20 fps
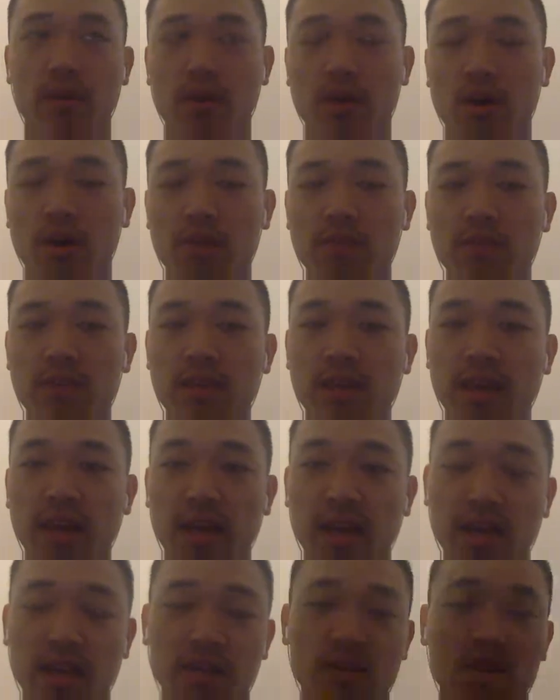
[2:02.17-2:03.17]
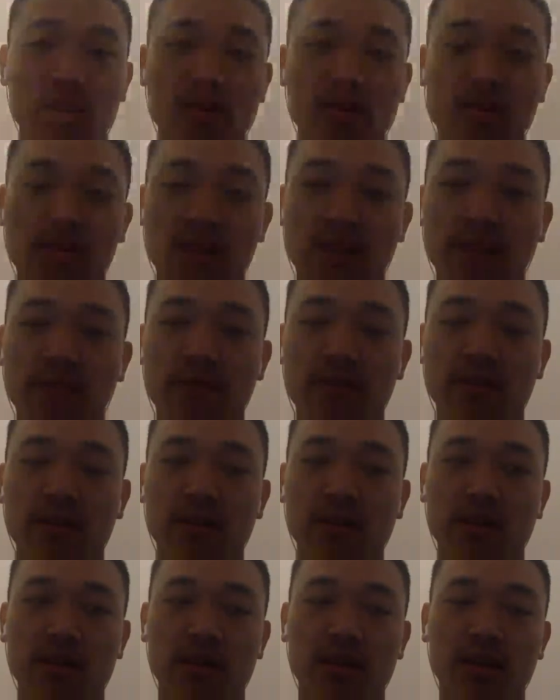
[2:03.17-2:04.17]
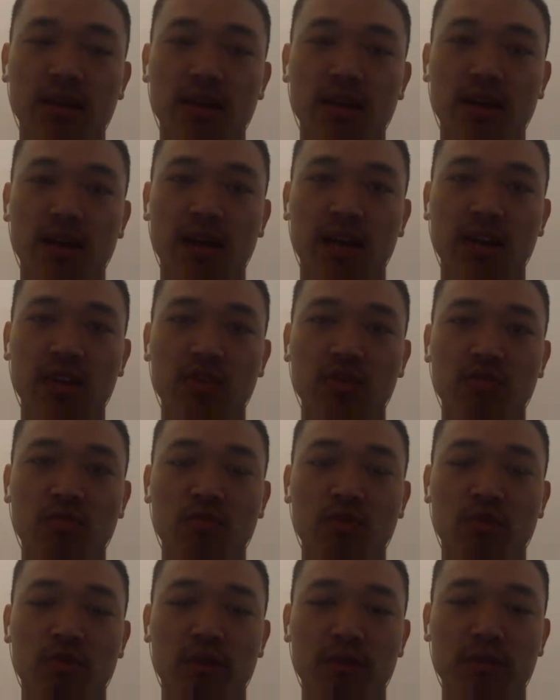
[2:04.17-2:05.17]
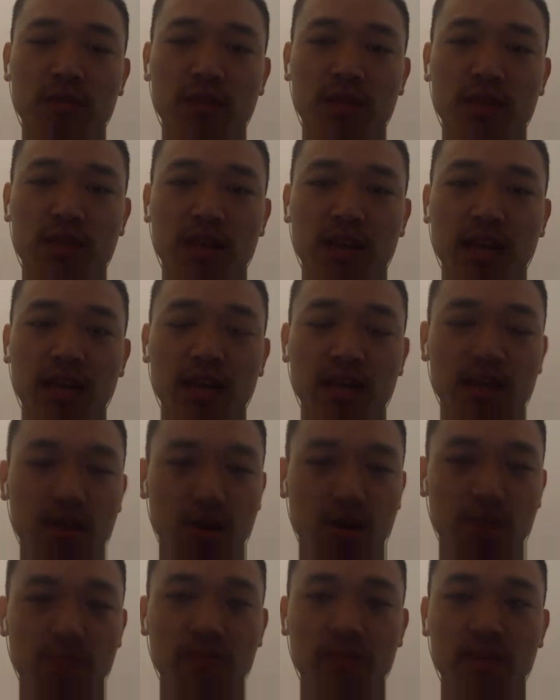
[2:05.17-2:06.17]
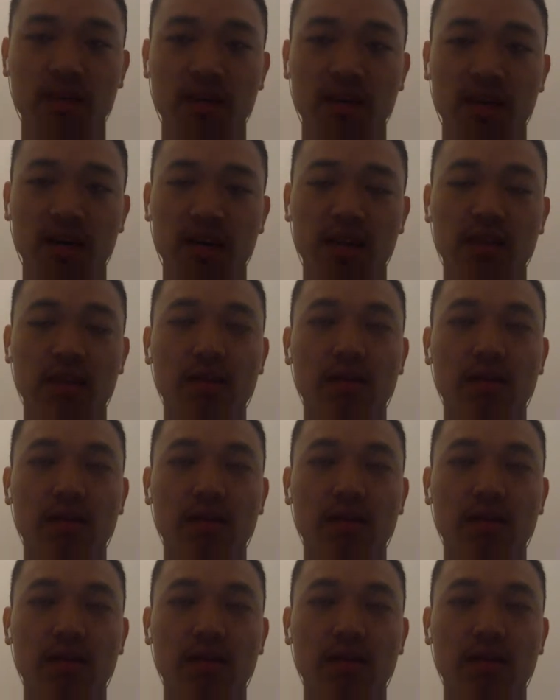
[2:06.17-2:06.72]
RP8 definitely had 2 more reps in the tank, RPE8.